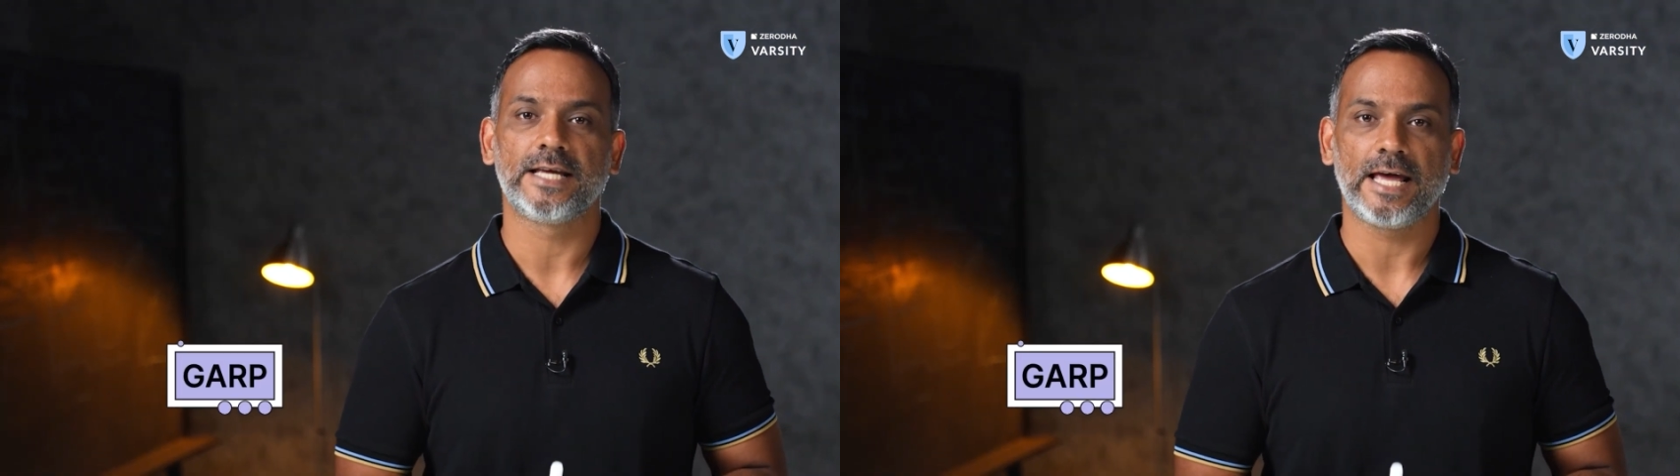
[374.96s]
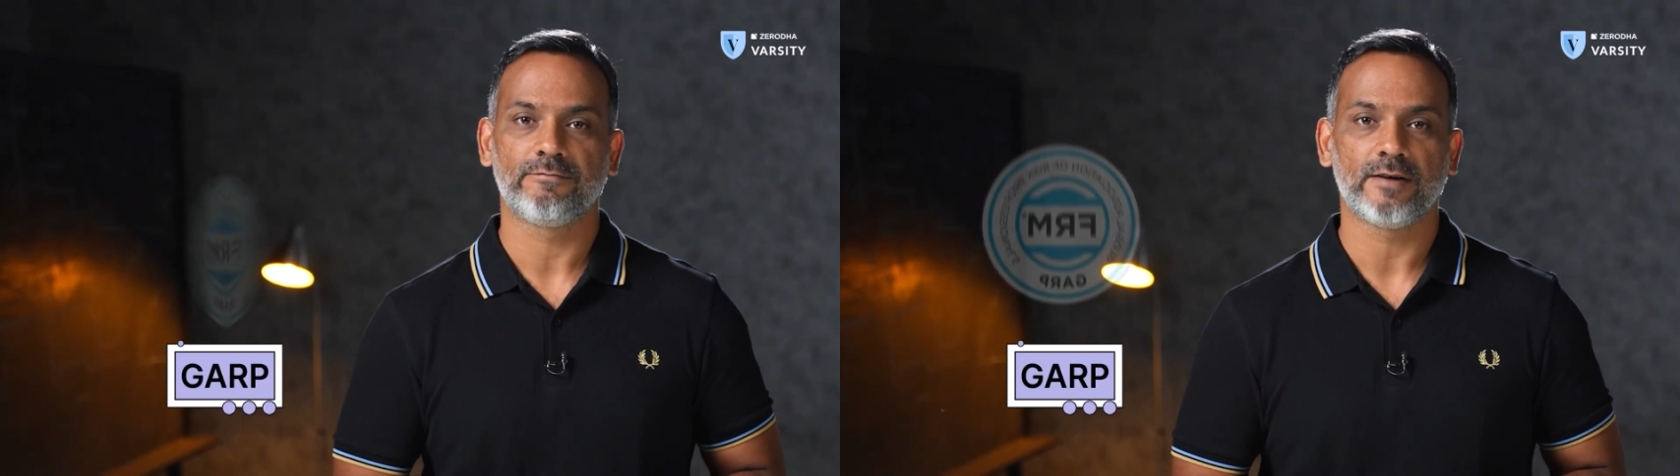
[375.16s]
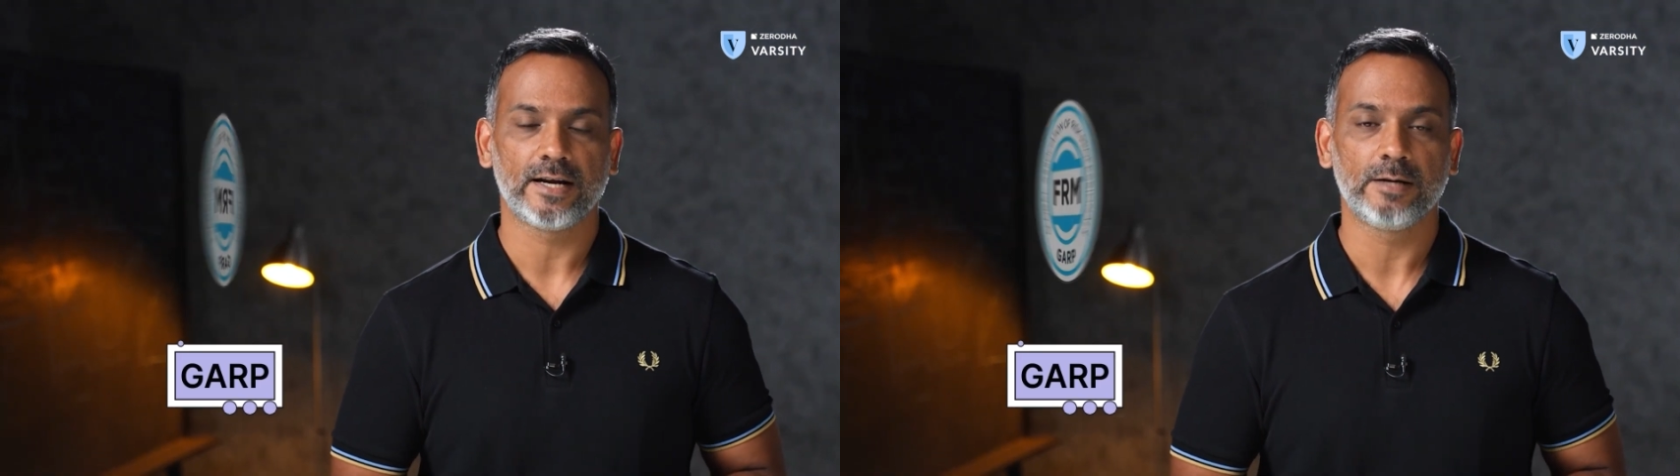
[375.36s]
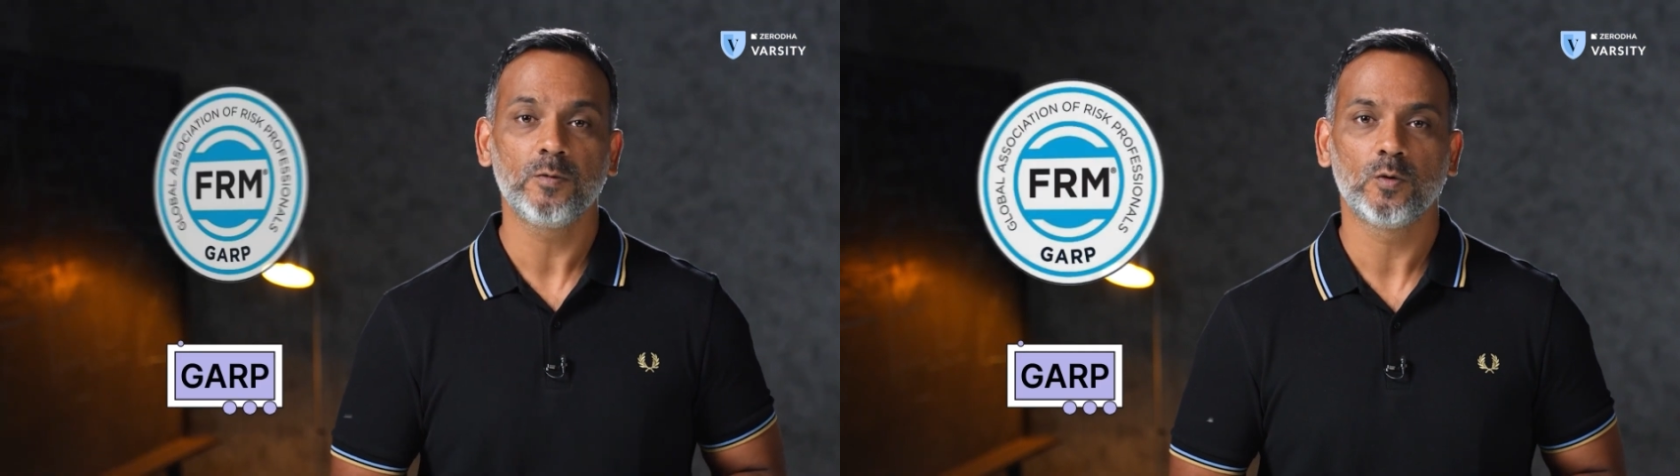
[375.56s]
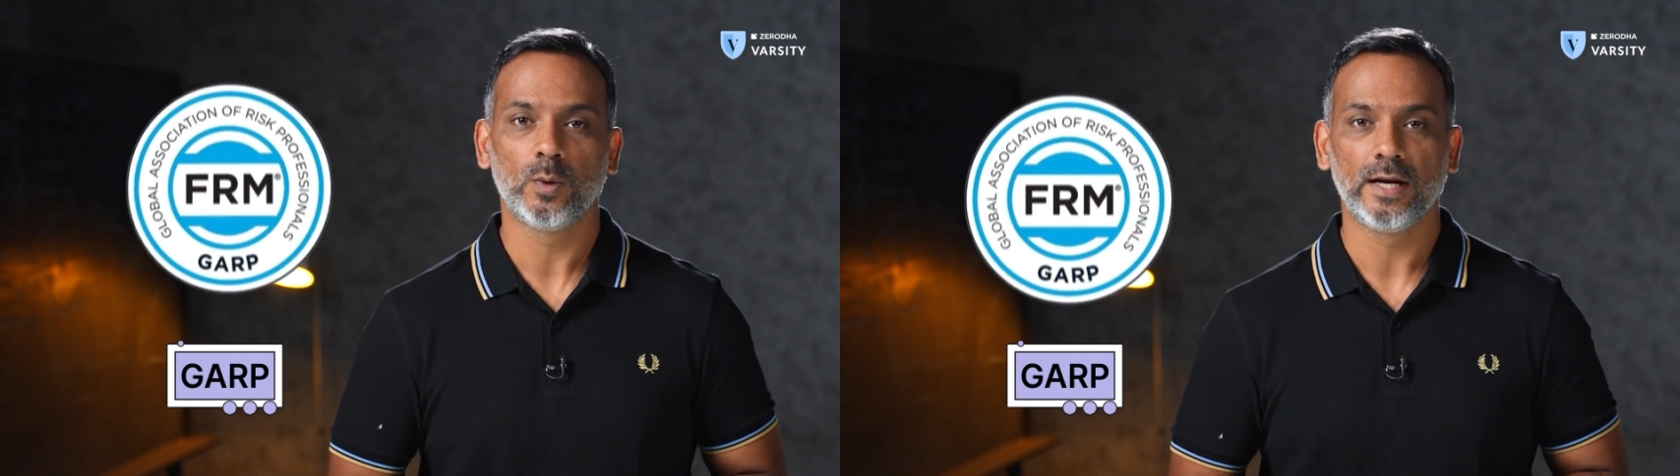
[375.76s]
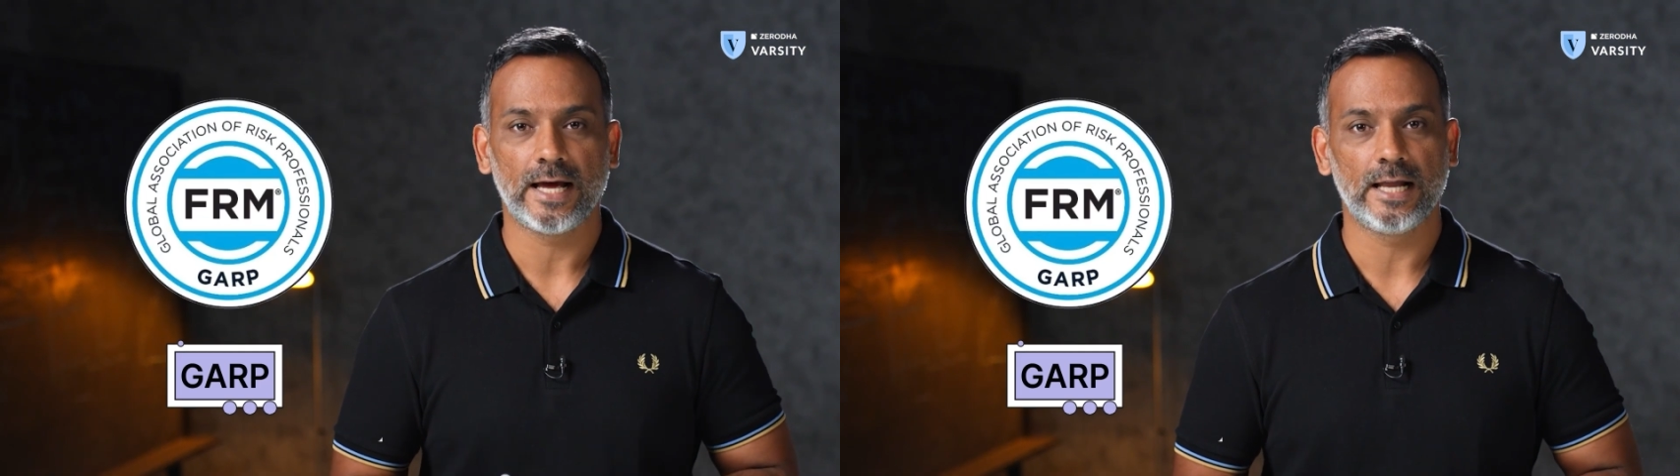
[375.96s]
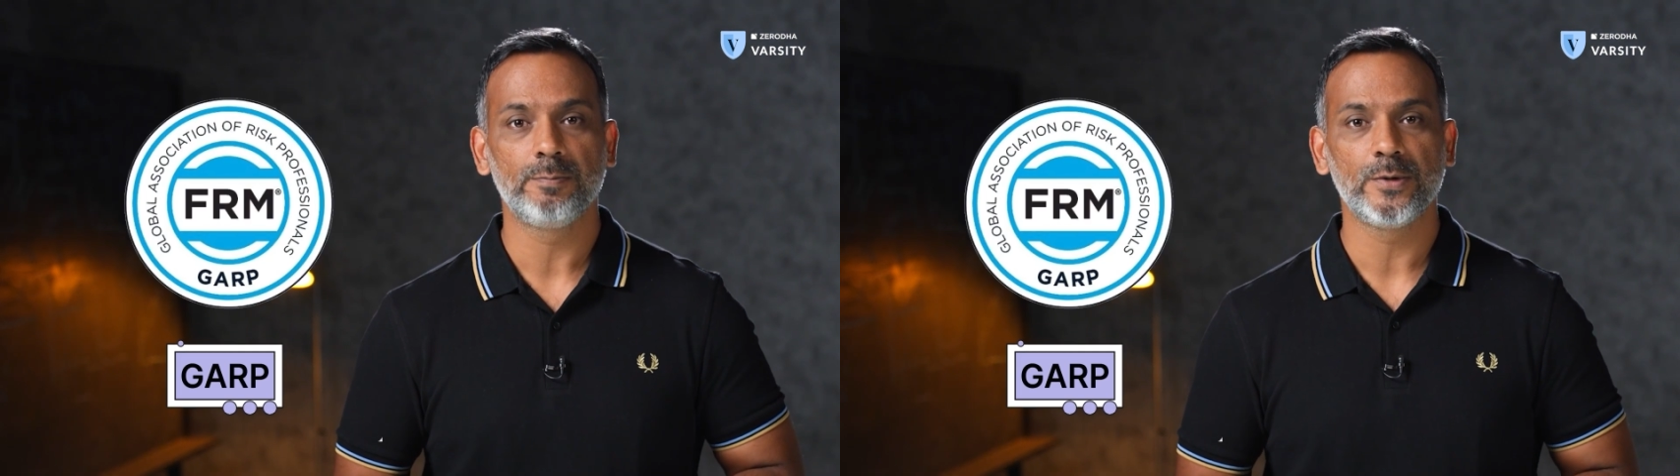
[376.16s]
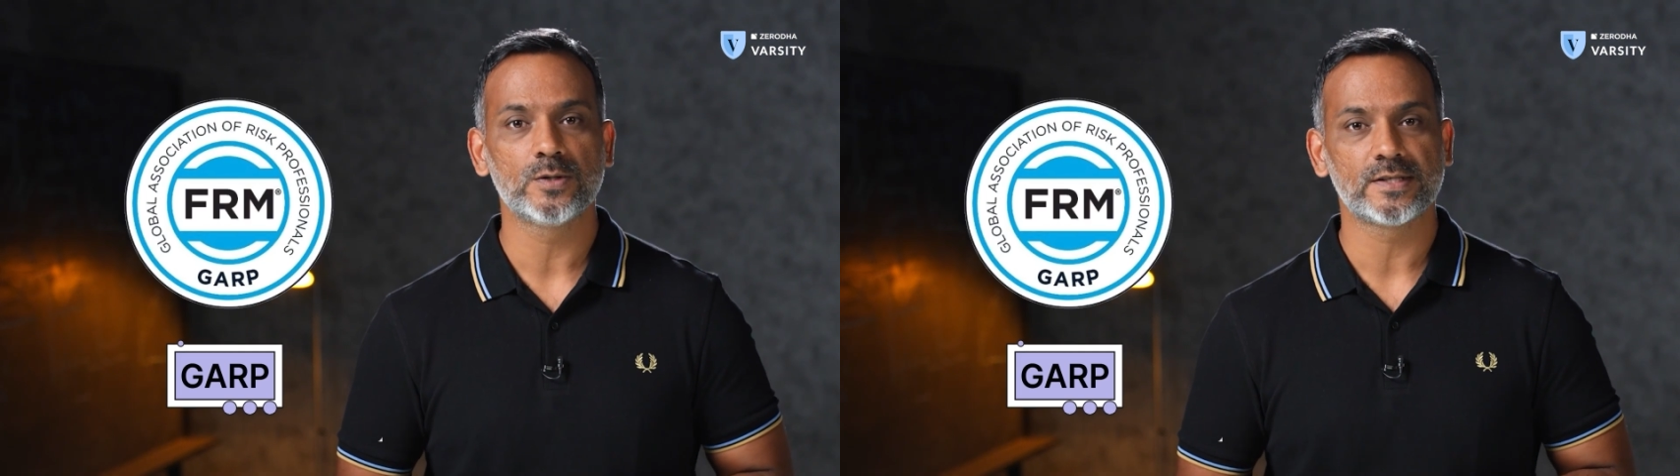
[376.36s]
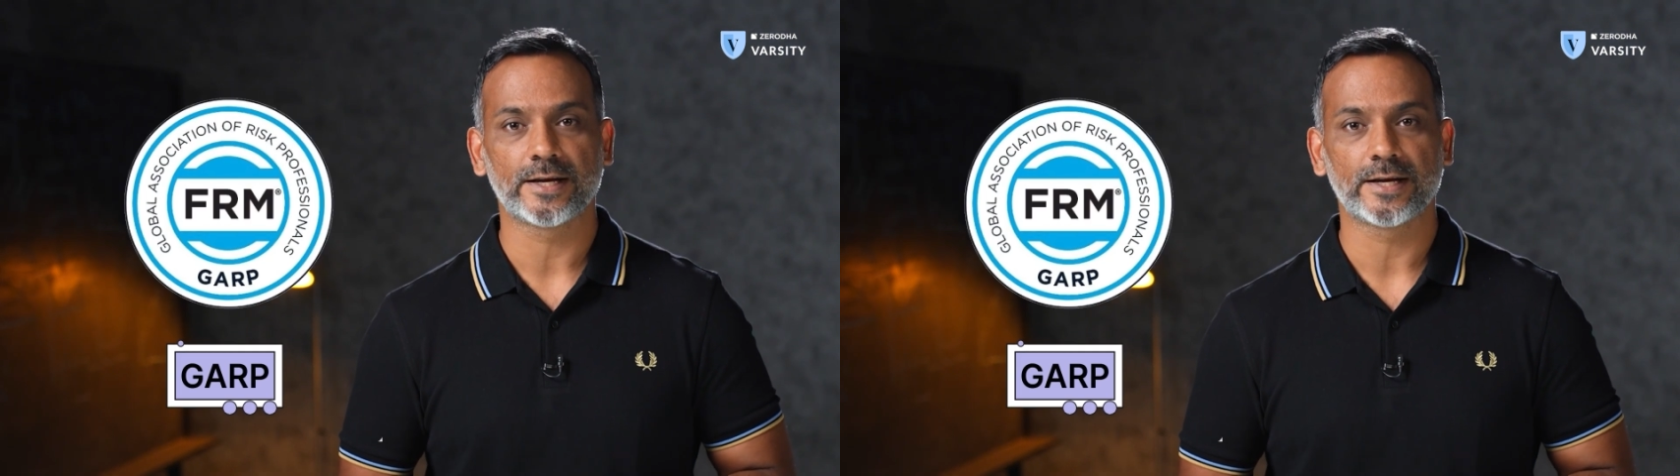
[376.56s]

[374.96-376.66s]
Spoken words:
the FRM will help you